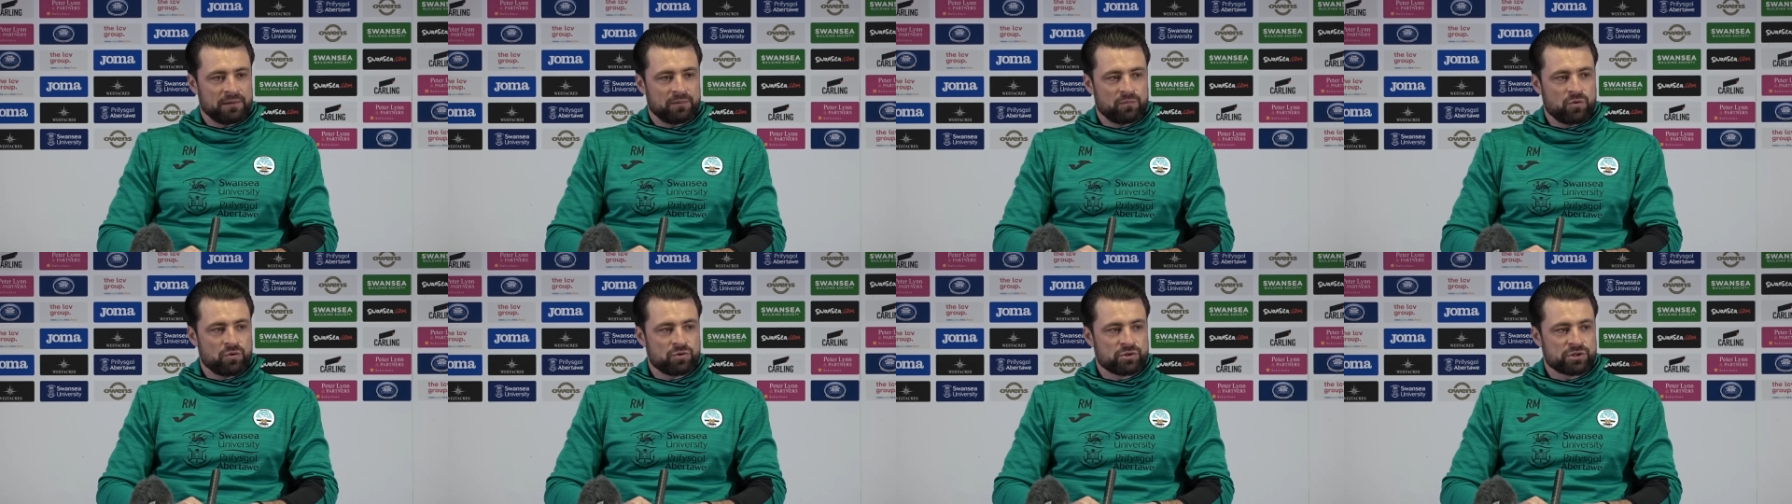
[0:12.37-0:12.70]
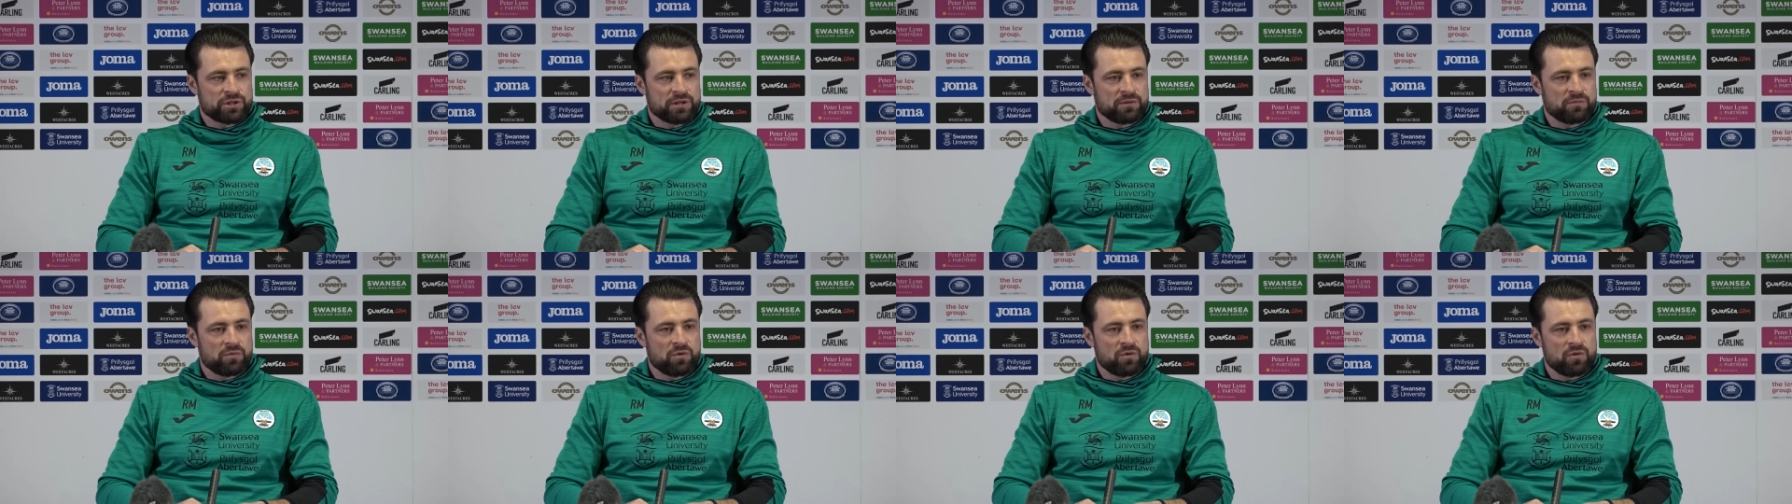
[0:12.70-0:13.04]

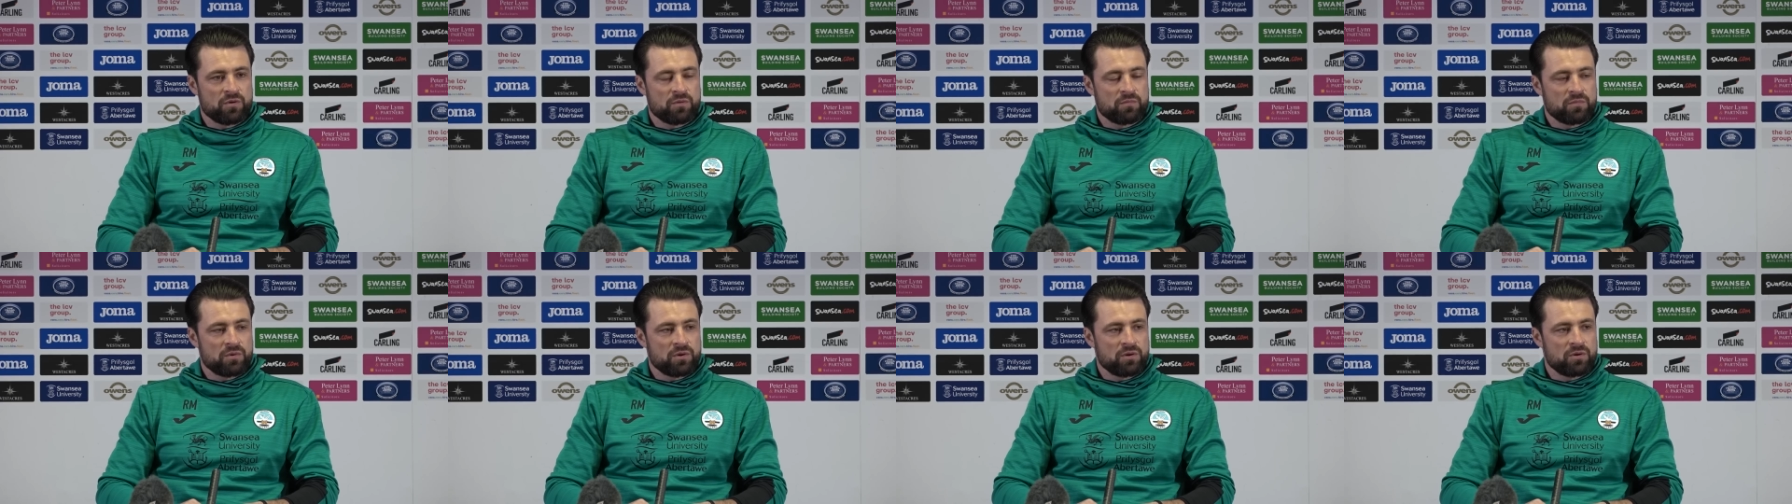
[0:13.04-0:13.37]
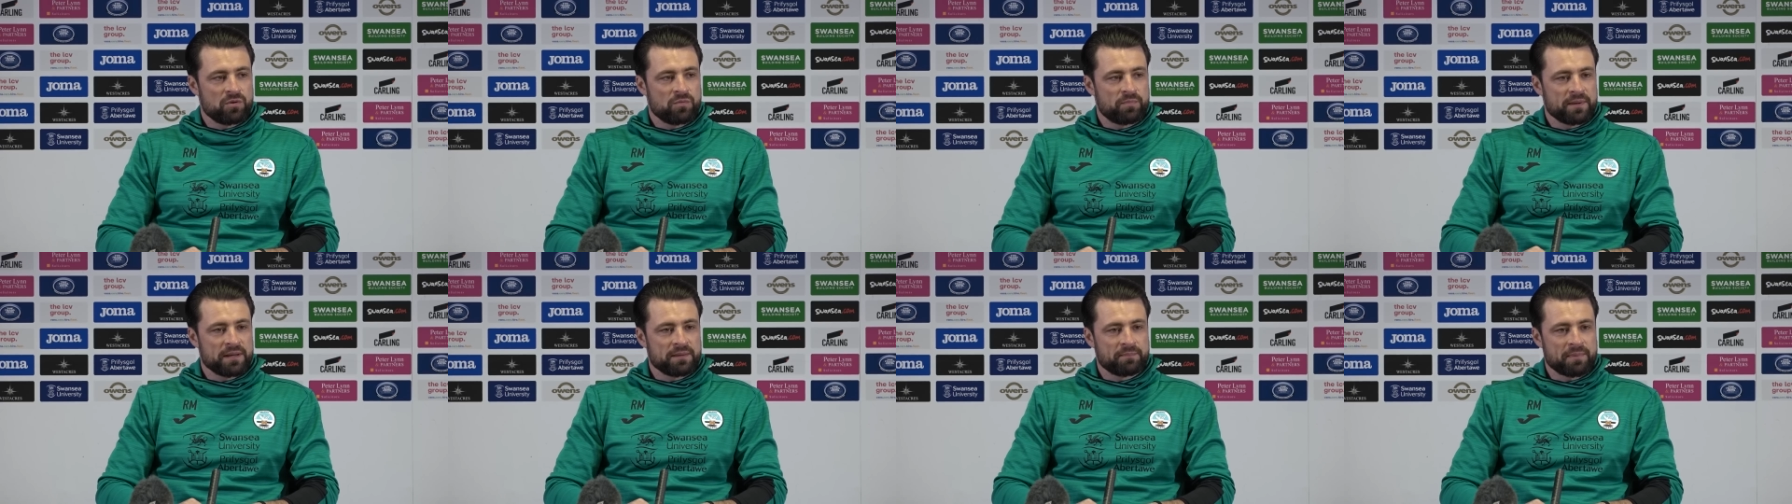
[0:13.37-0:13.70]
Walshy will,
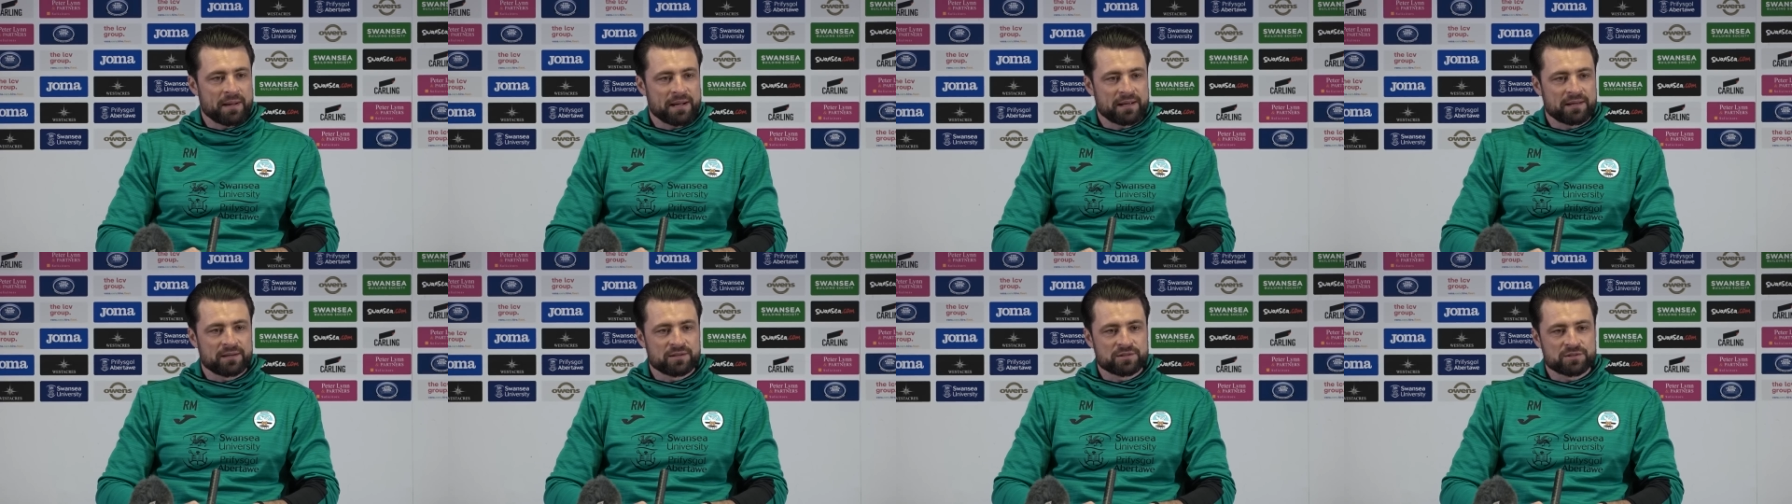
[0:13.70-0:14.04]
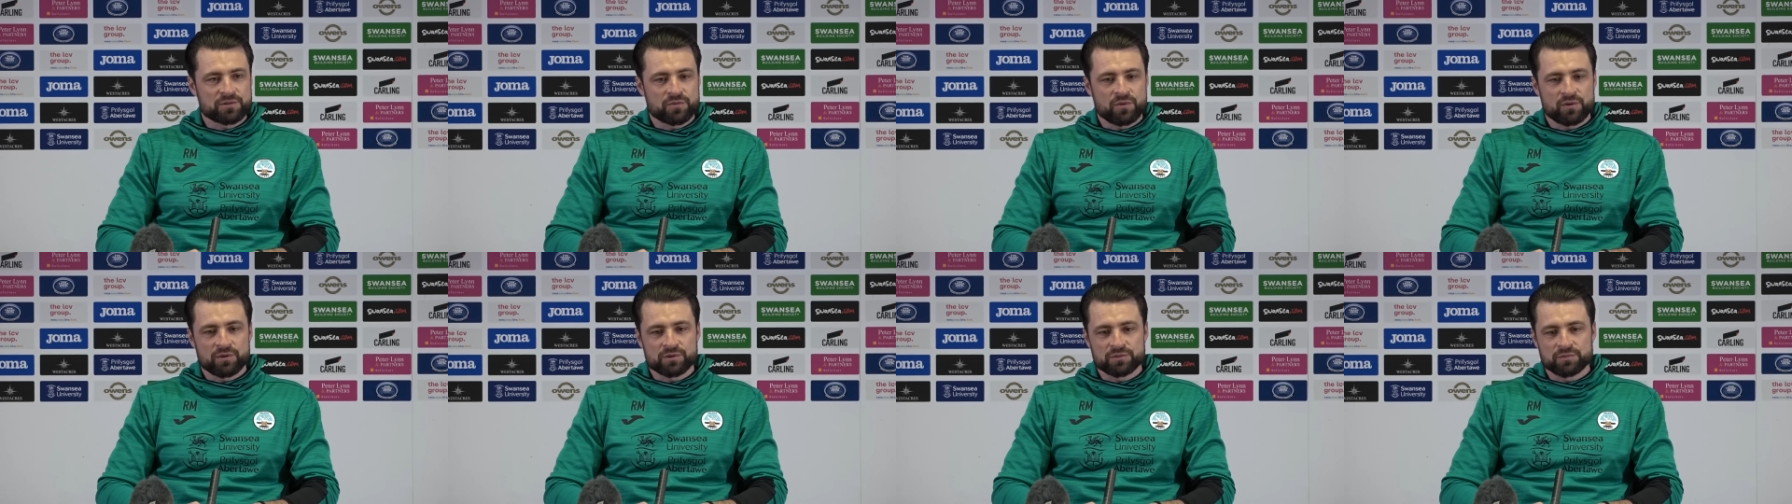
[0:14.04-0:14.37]
will be back in the
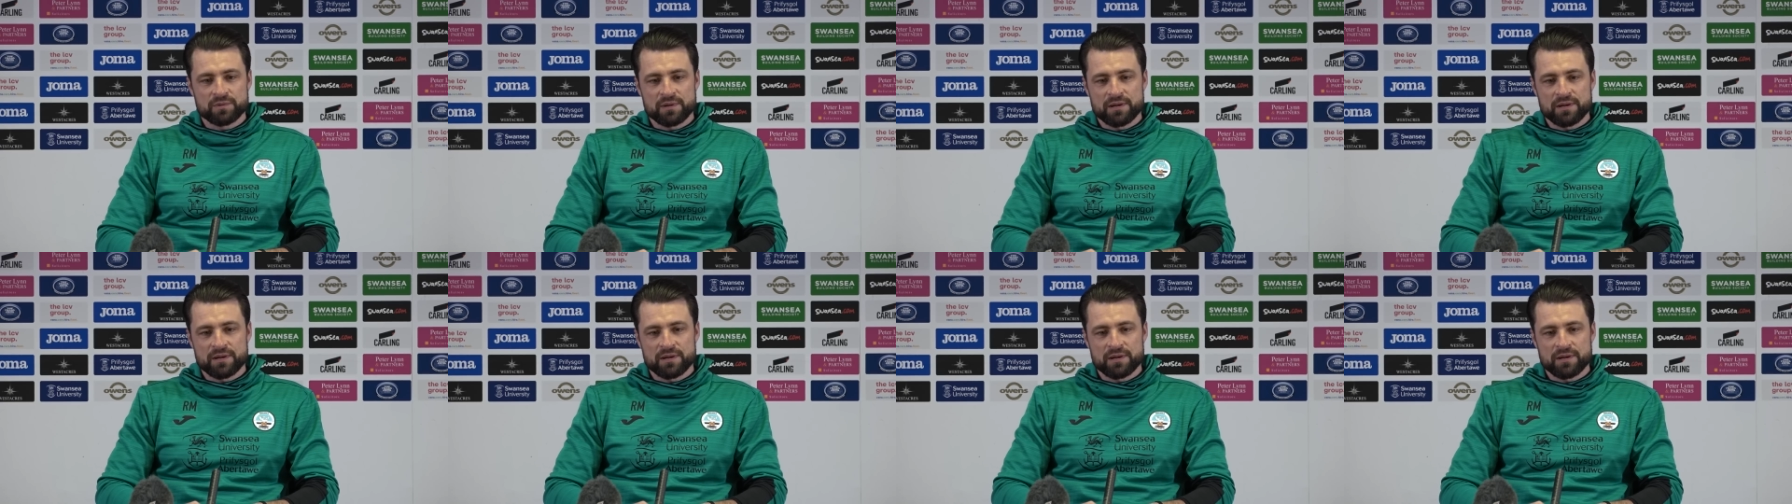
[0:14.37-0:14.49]
squad as